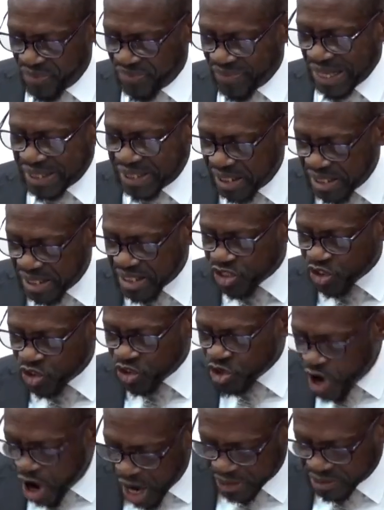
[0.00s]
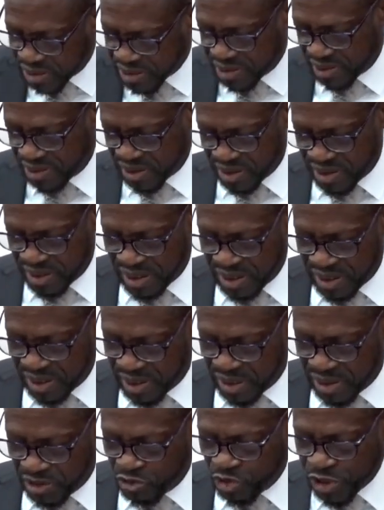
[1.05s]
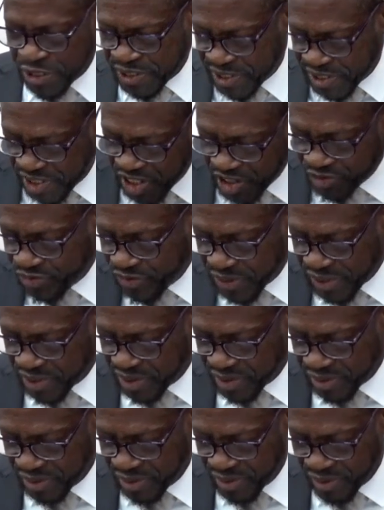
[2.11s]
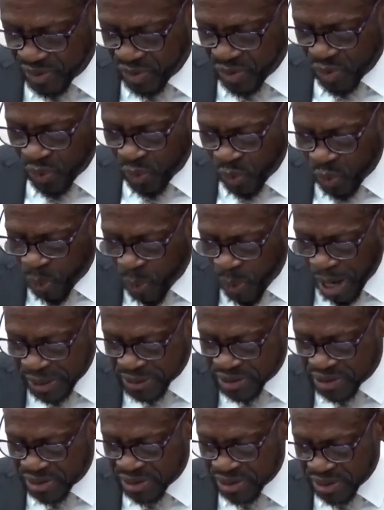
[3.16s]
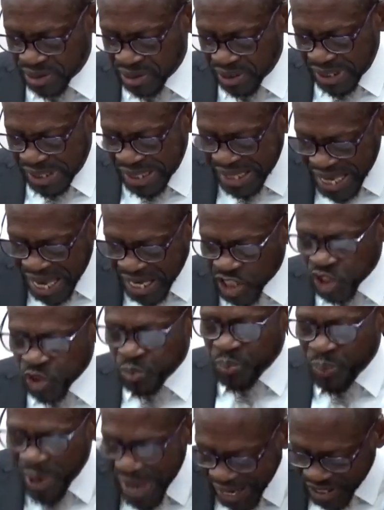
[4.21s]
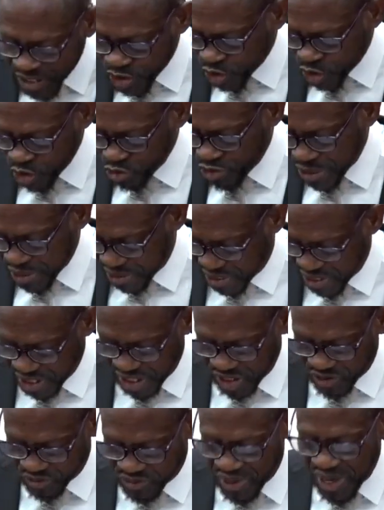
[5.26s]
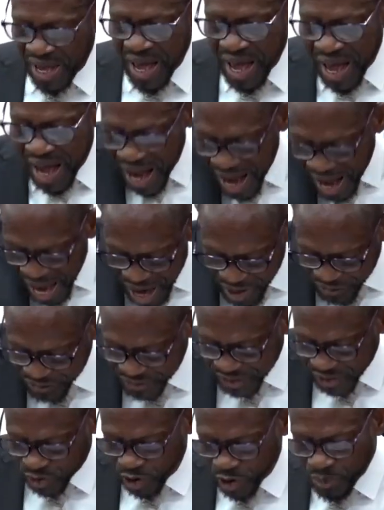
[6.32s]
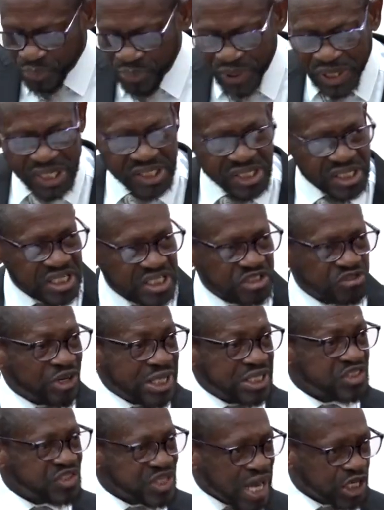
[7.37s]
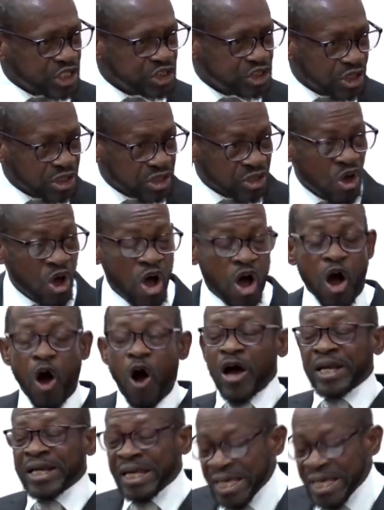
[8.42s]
that he is not receiving what he expects to receive after completing the transaction on